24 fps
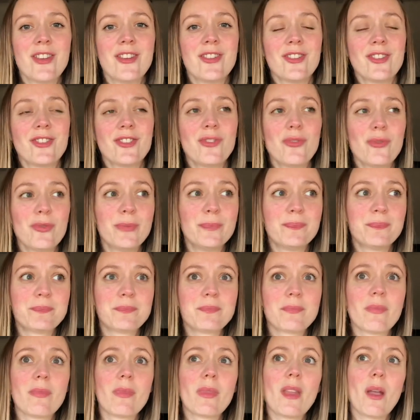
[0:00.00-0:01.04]
So
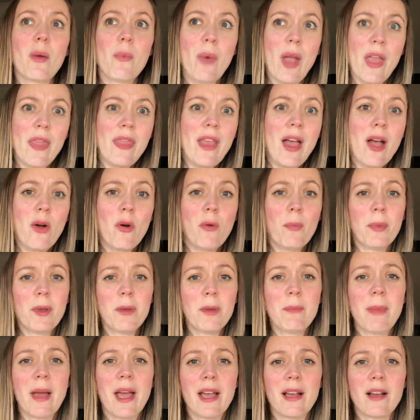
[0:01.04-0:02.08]
when that opened
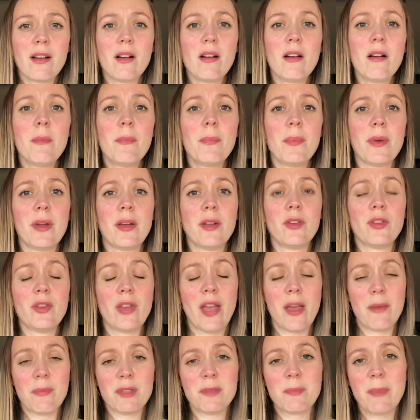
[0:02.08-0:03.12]
back up,
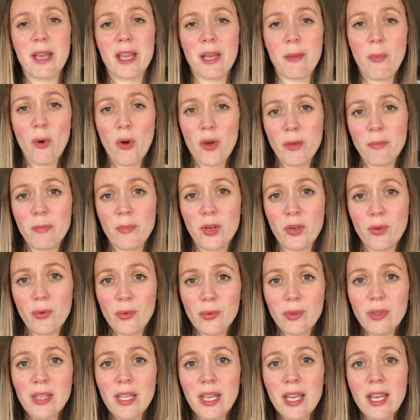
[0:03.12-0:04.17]
it was by appointment
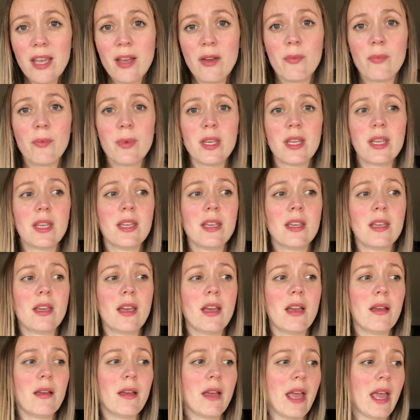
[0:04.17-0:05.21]
only. We
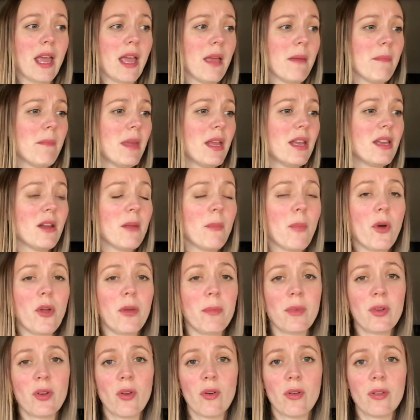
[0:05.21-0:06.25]
made an
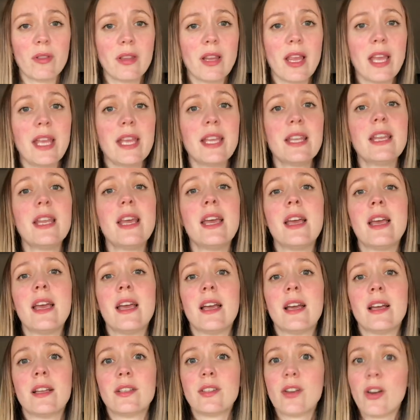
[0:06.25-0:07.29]
appointment online,
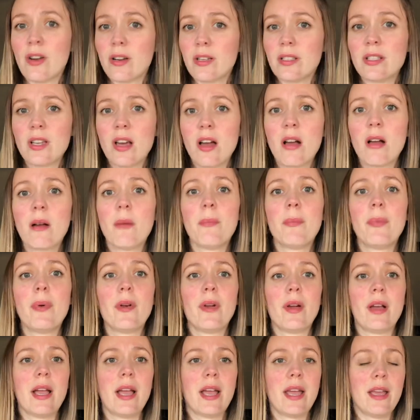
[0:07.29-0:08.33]
turned up,
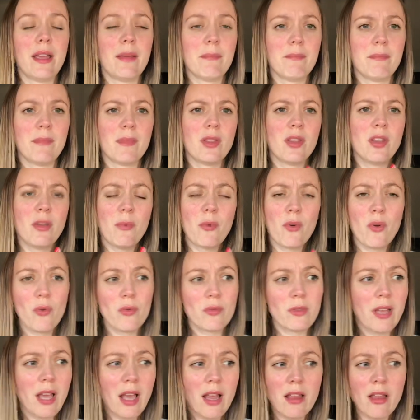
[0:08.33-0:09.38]
they were
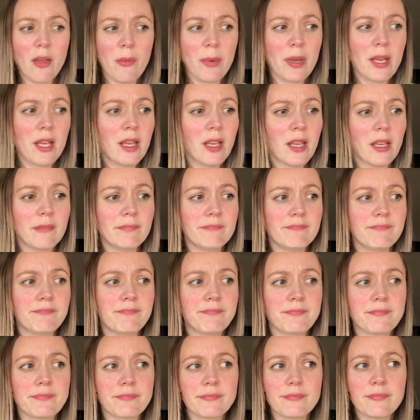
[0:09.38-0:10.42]
only allowing,
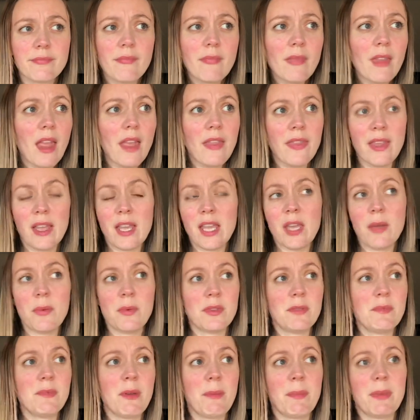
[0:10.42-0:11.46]
I think it
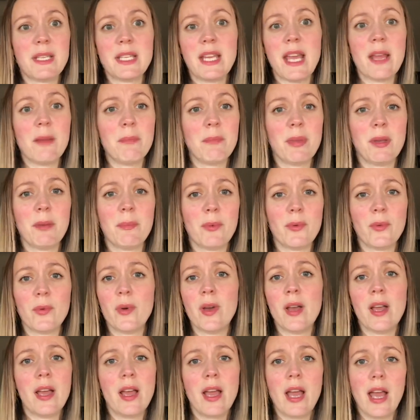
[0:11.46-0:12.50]
was maybe 10 people
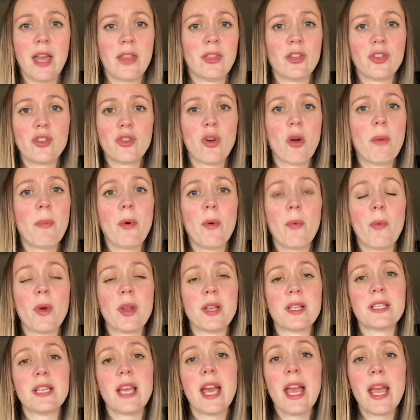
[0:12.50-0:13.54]
in the shop at
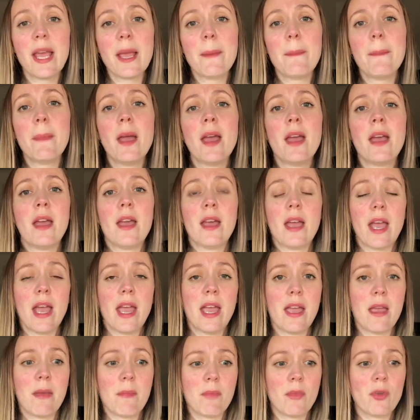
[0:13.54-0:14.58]
one time.
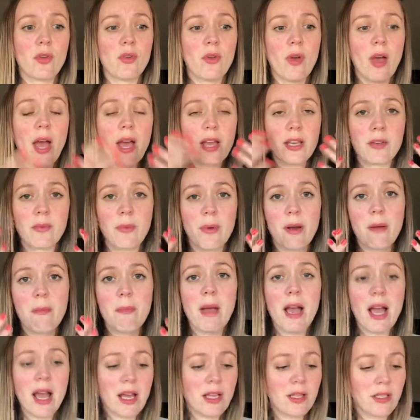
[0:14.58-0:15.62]
You had to wear a
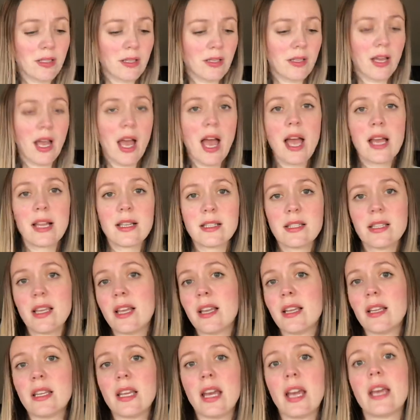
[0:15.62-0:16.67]
mask, hand
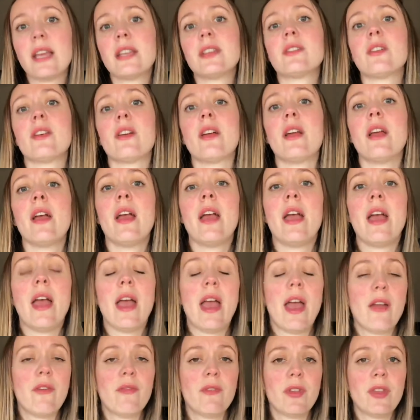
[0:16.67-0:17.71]
sanitizer.
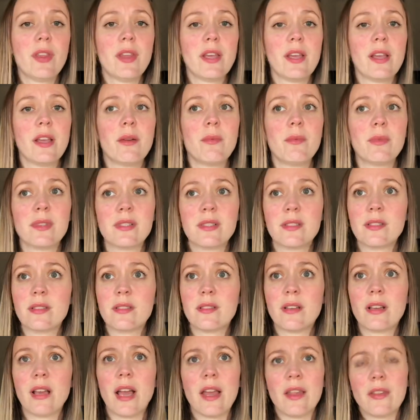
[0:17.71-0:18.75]
Everything was,
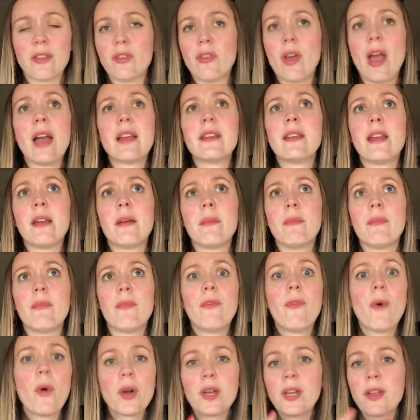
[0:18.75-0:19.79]
you had
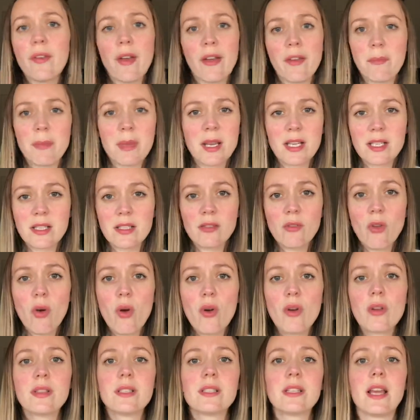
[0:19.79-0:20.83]
45 minute
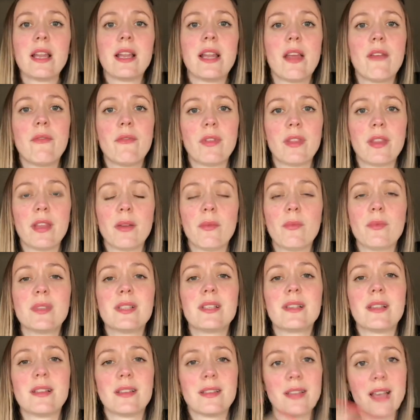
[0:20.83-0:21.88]
slots and everything
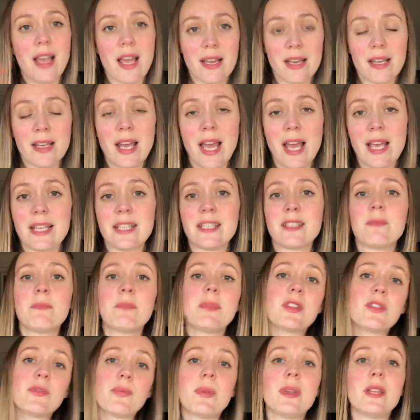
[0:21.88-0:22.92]
was sanitized
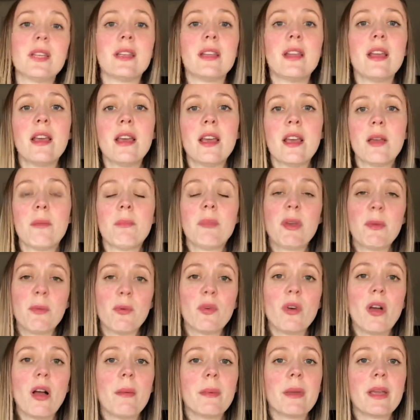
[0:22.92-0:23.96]
between people
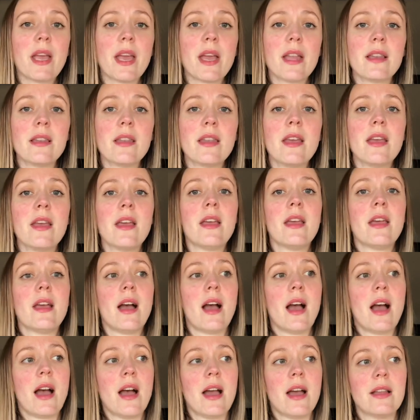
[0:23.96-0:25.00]
coming in
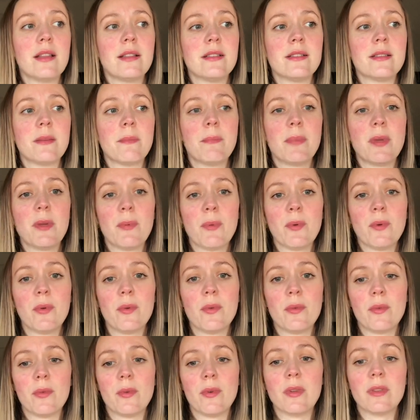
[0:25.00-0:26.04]
and
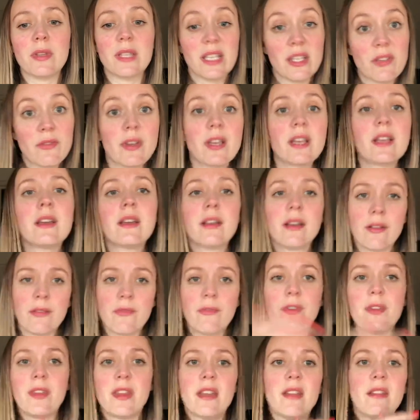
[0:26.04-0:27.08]
people leaving
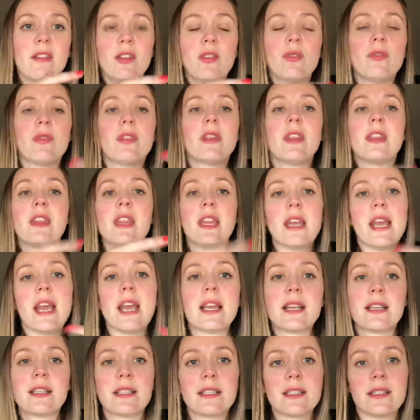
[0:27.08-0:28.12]
for the
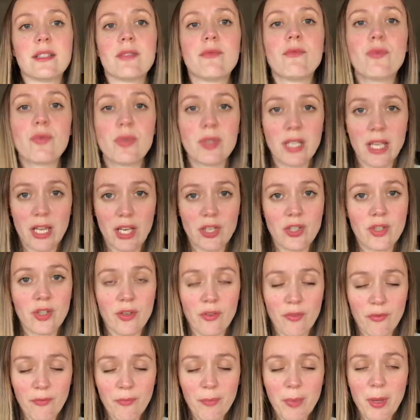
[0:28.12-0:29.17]
next rotation
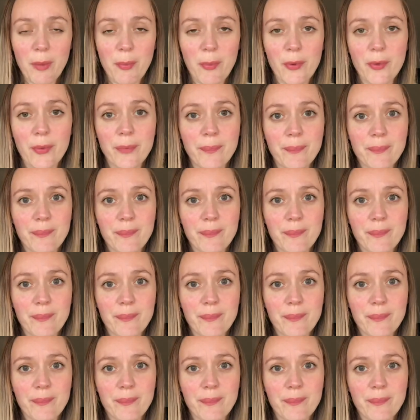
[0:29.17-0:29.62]
of people.